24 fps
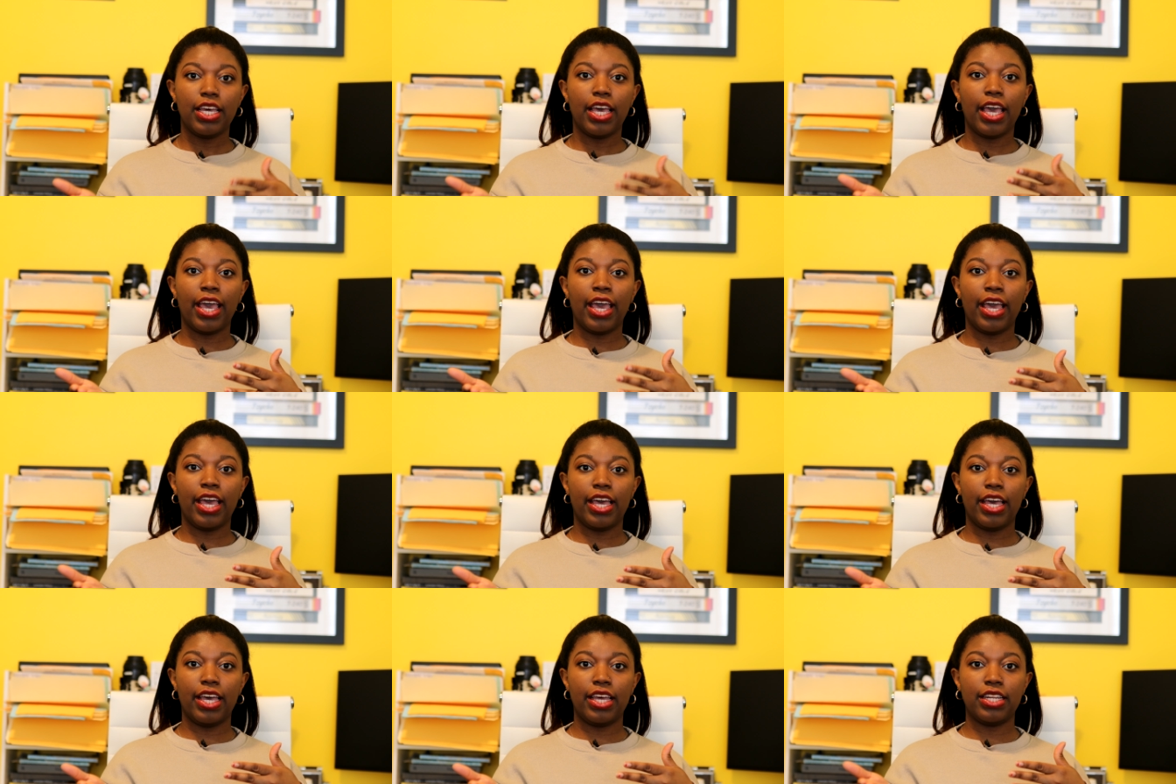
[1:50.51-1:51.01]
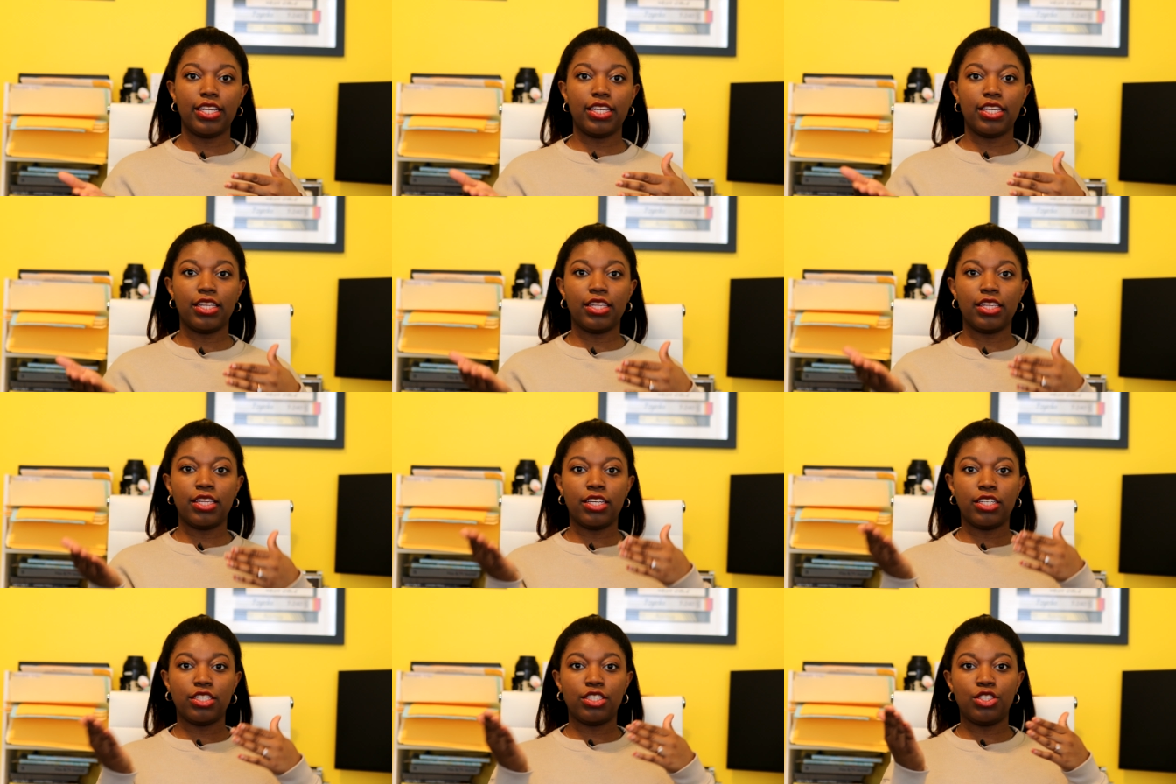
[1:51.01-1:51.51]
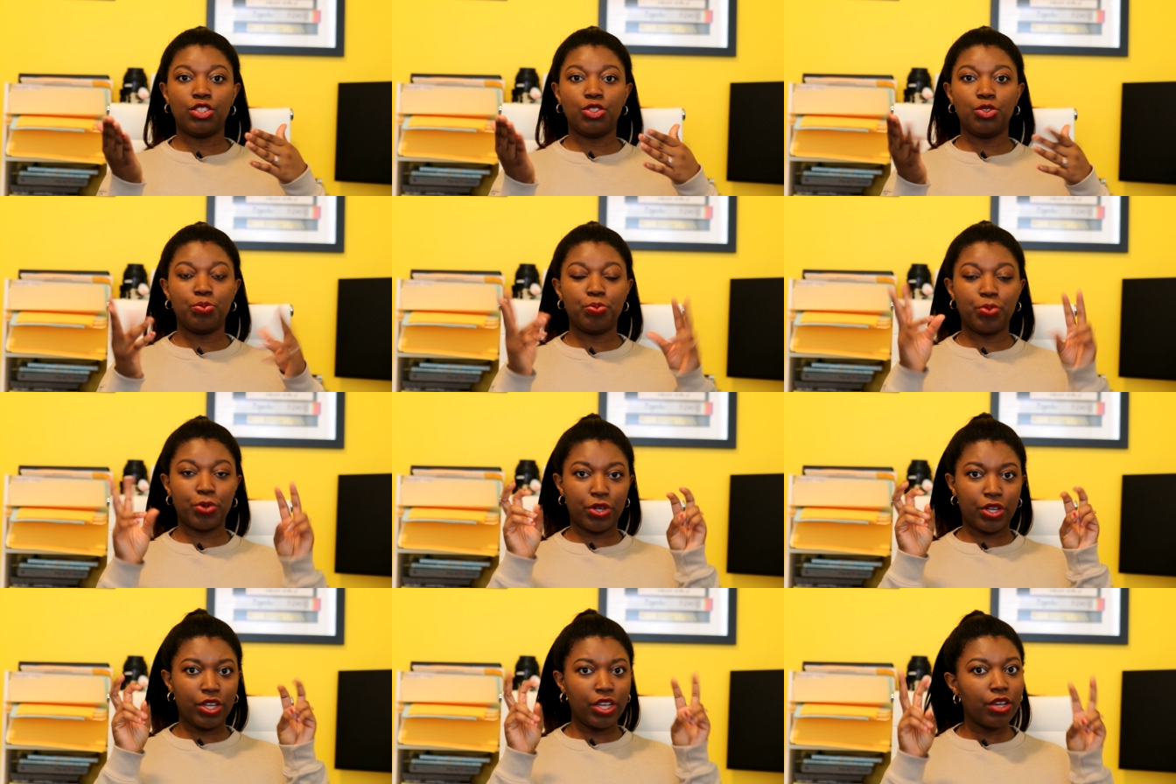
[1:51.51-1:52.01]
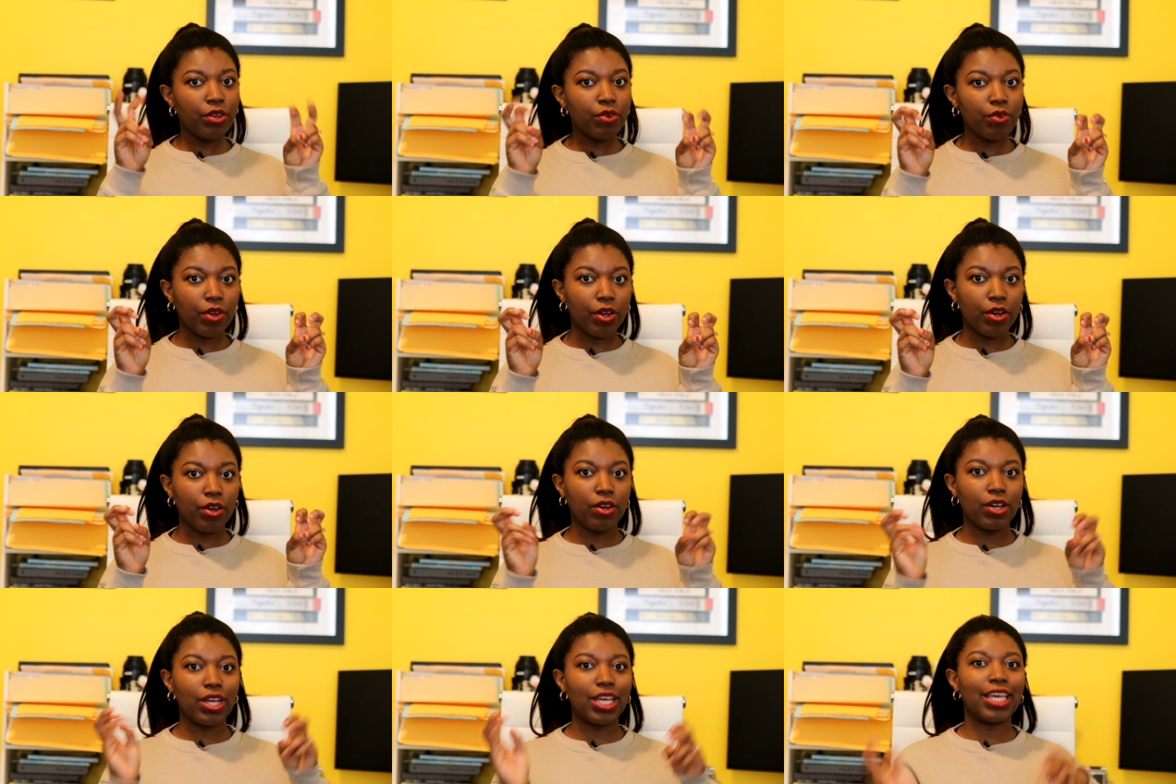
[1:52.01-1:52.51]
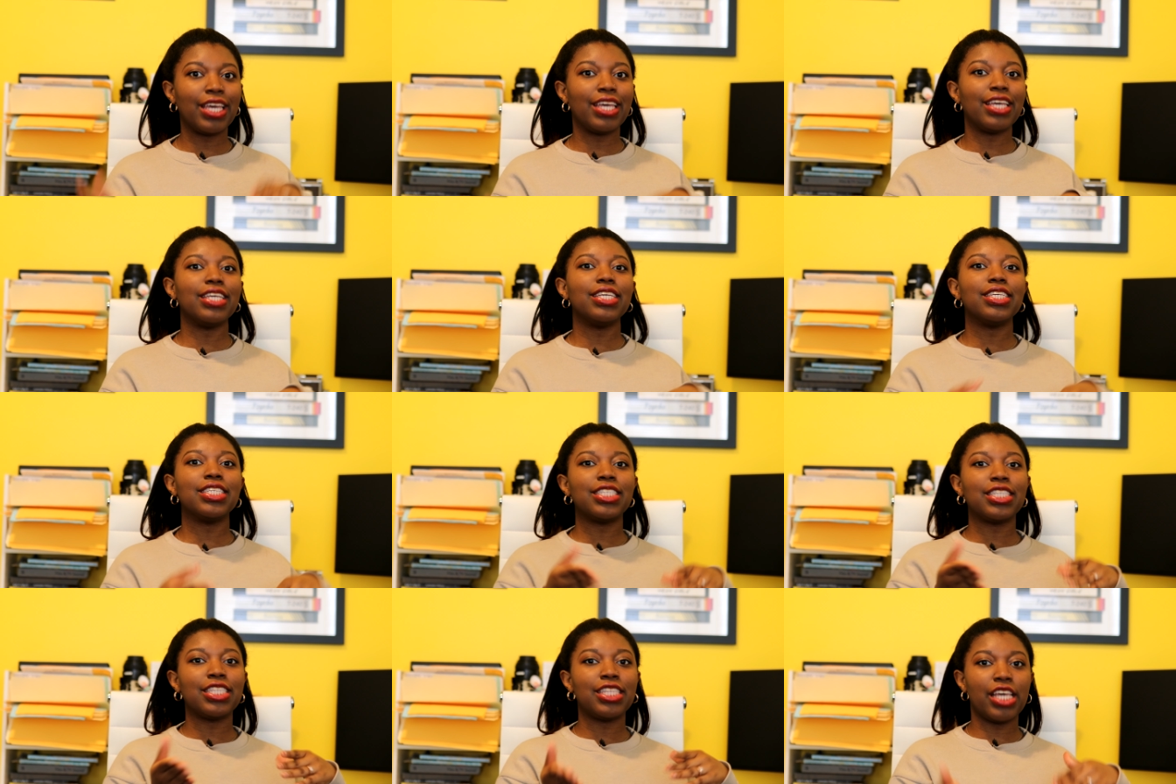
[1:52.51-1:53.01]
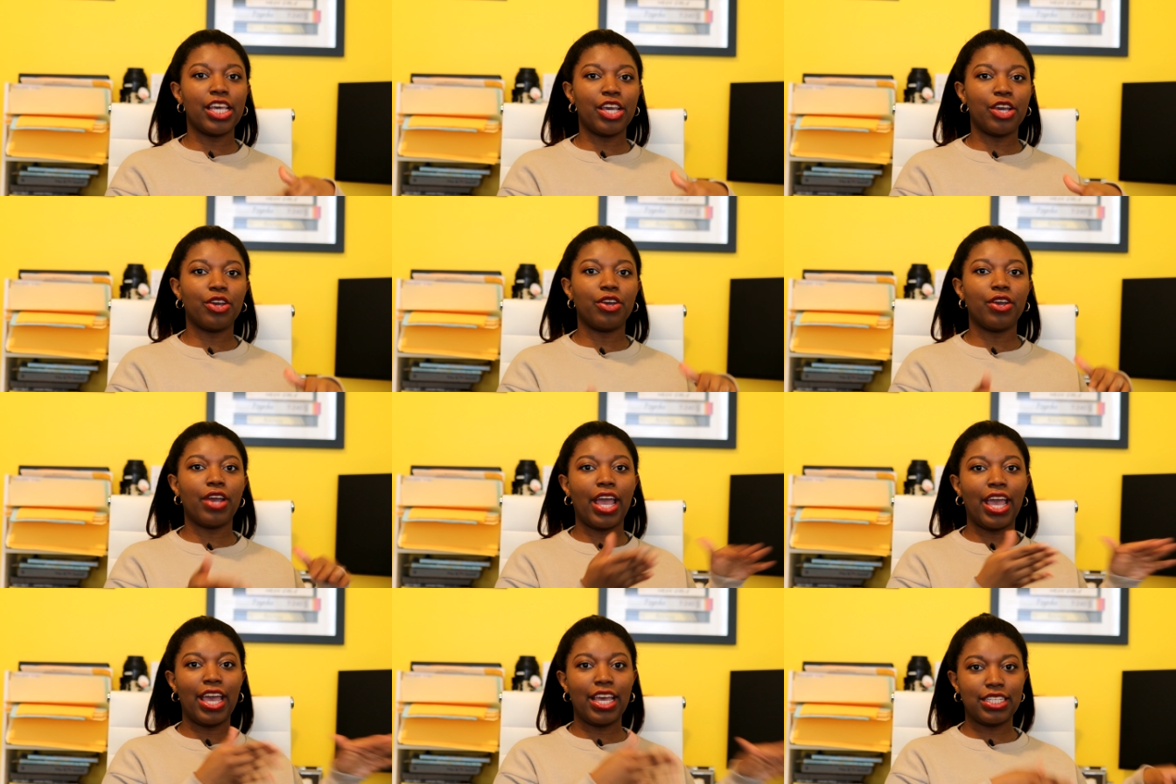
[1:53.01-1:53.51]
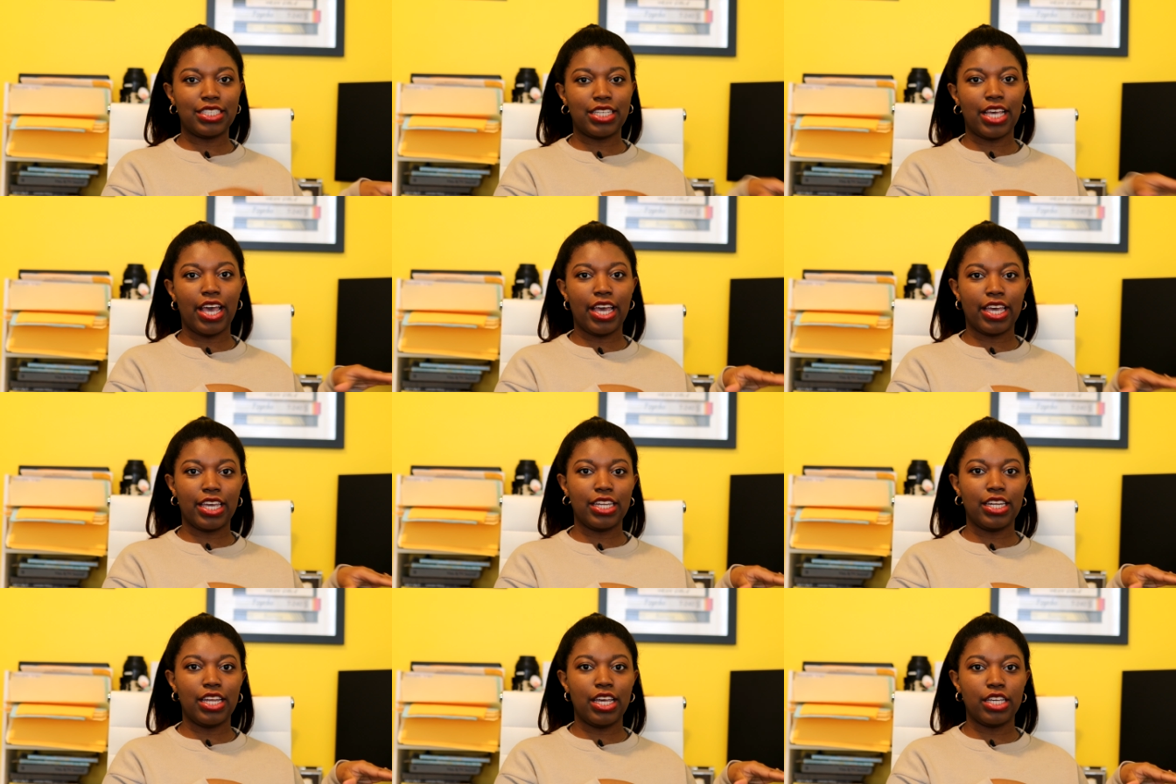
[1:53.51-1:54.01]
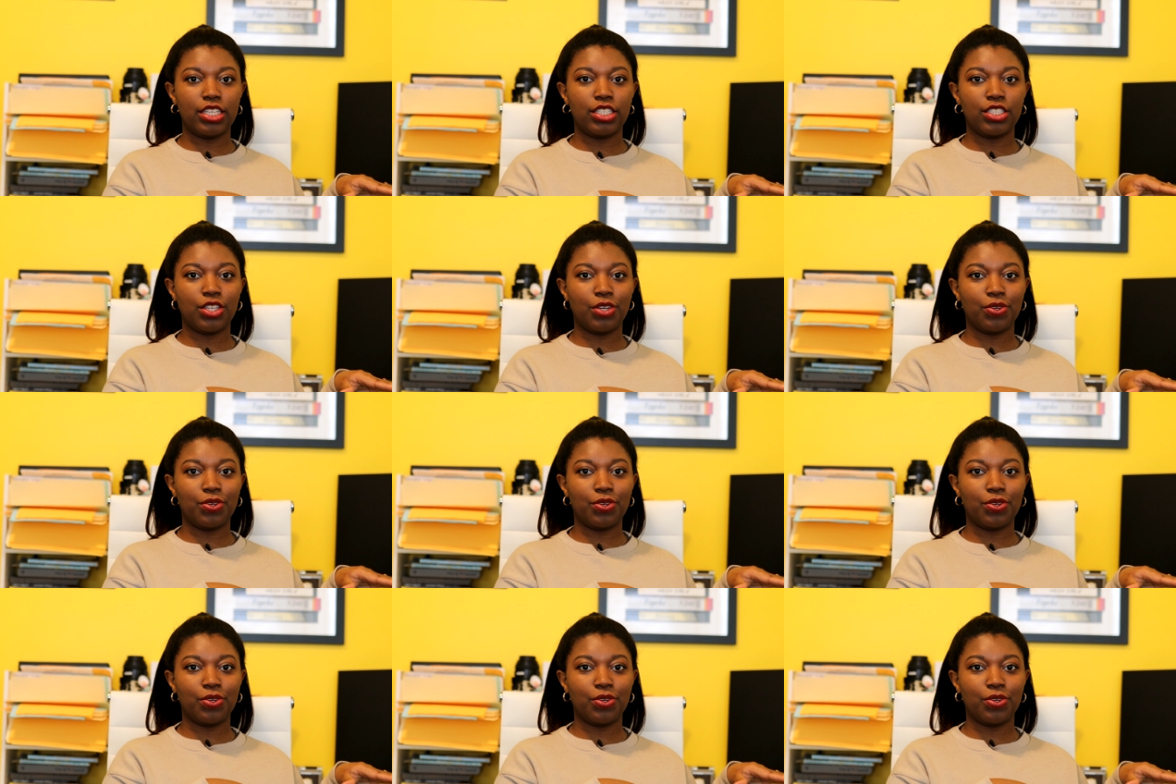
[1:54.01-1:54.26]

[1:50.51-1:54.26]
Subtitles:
and the superhero is their antagonist.